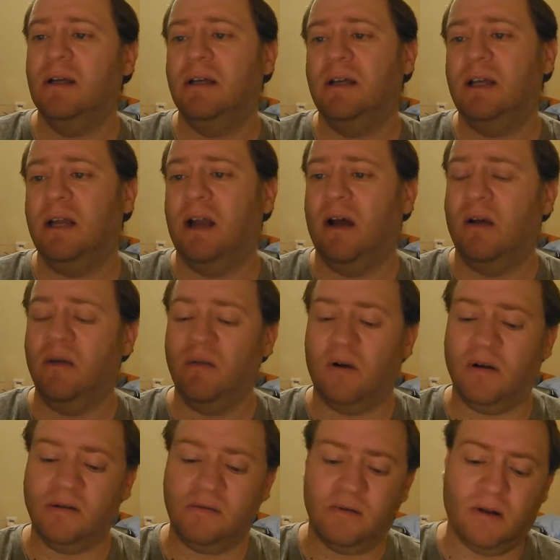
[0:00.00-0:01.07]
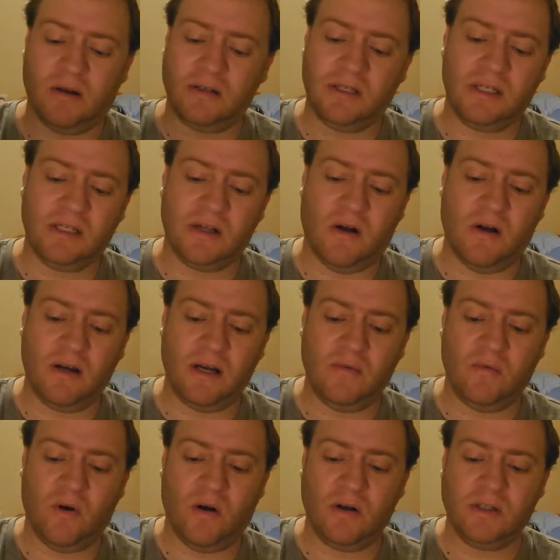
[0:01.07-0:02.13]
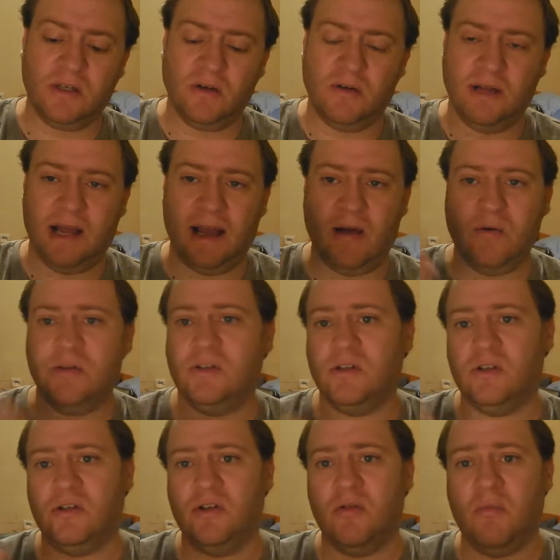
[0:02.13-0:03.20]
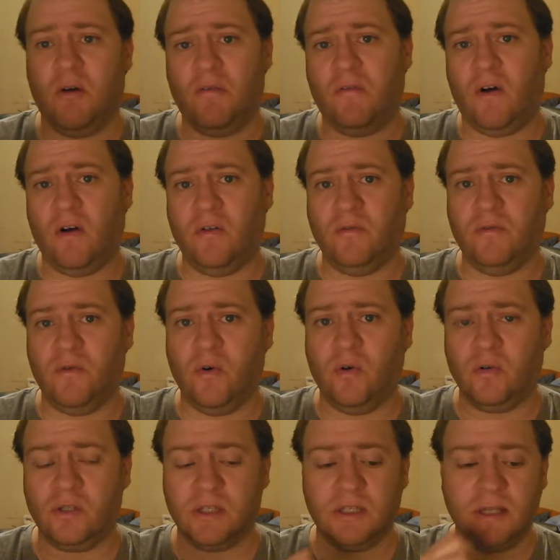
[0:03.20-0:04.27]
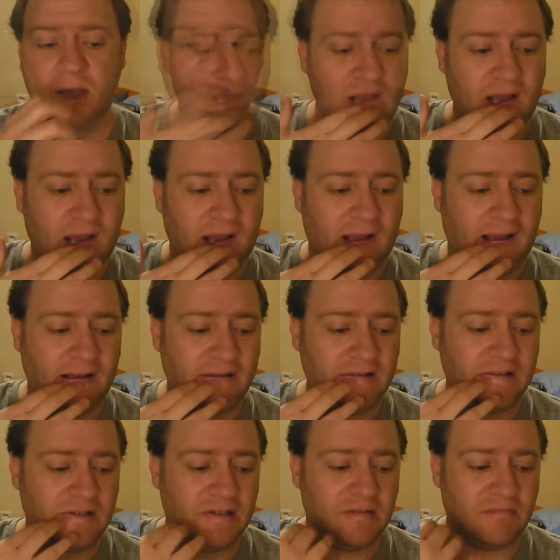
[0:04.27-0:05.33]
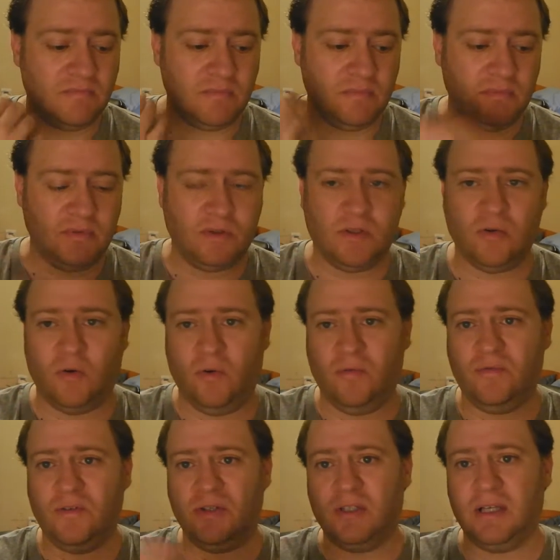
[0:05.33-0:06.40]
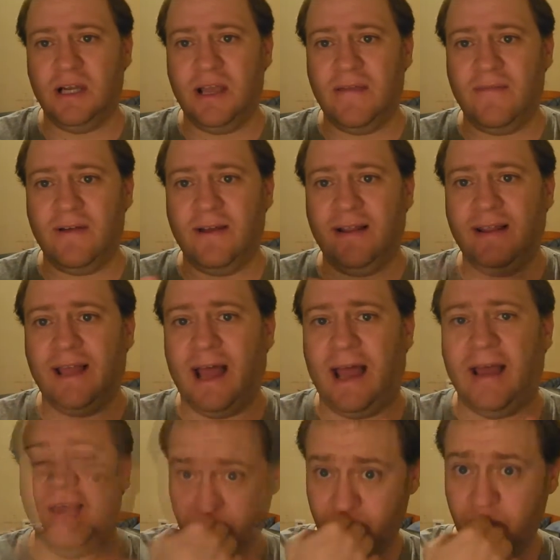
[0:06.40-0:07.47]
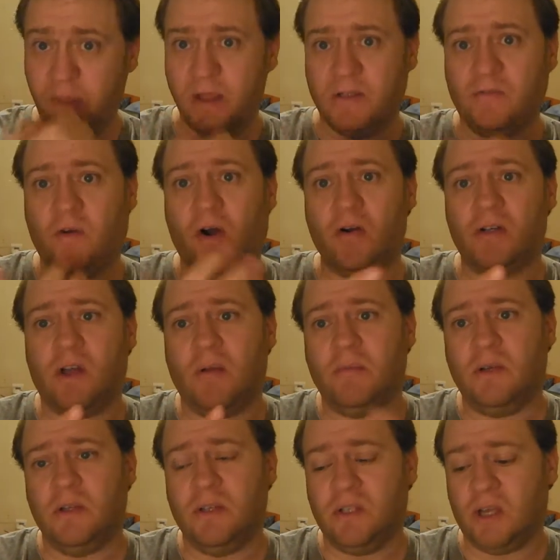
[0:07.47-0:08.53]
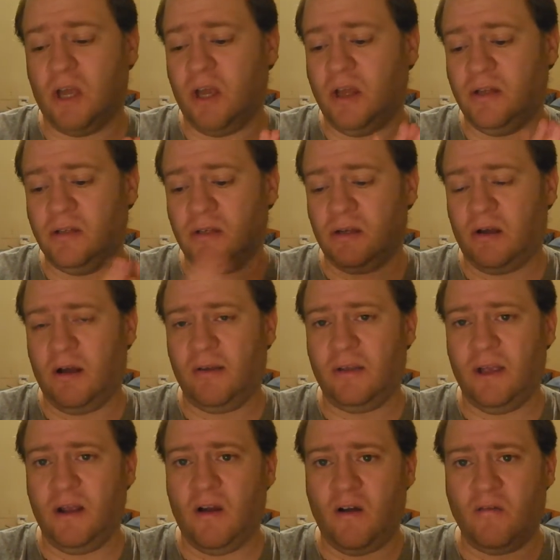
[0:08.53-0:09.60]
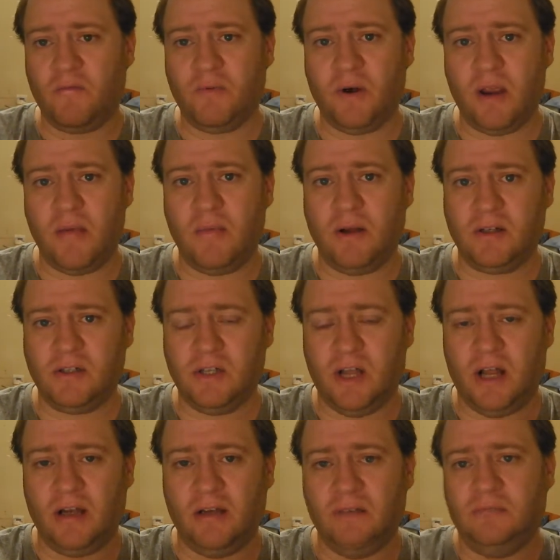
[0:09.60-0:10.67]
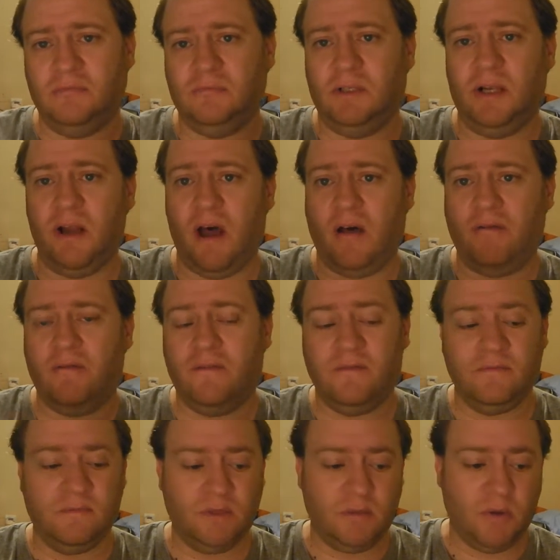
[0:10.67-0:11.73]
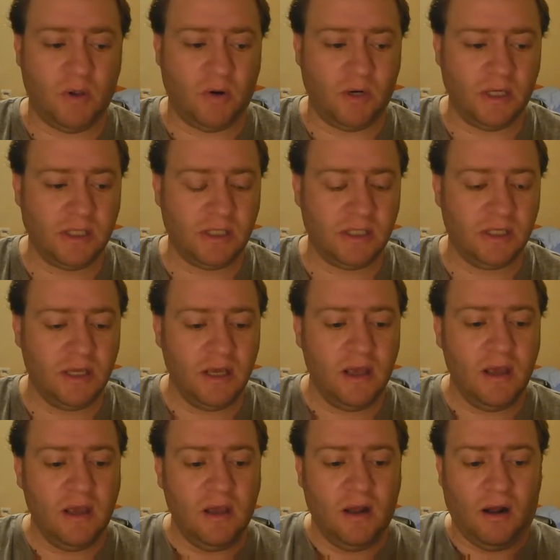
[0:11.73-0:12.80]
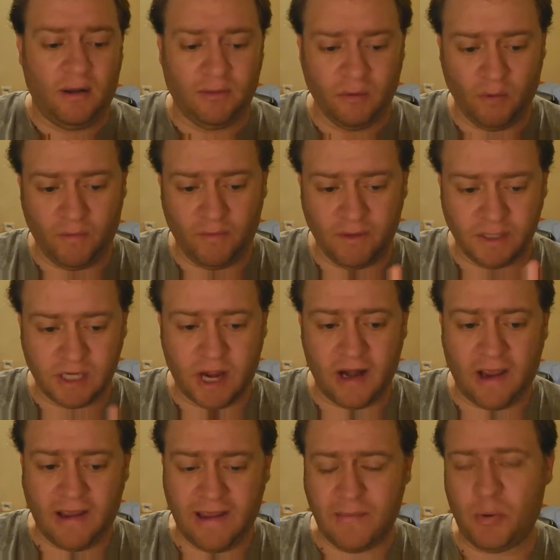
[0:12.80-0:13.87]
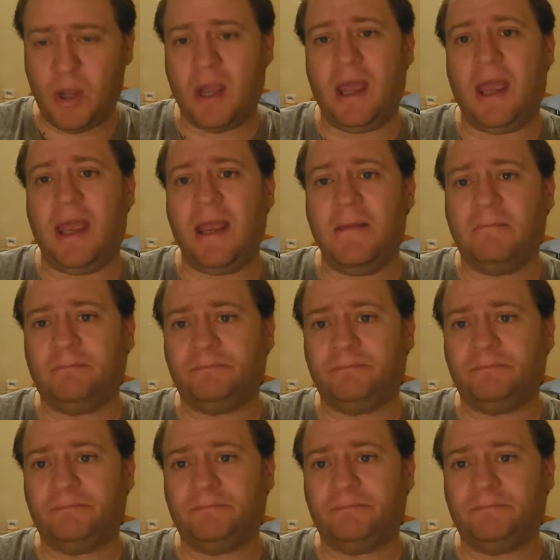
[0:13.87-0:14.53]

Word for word: you know I, I decided what I'd do now is just do my final thoughts and sort of just leave it at that as far as I'm concerned, I think I've pretty much done enough, to be honest. I thought the 1080p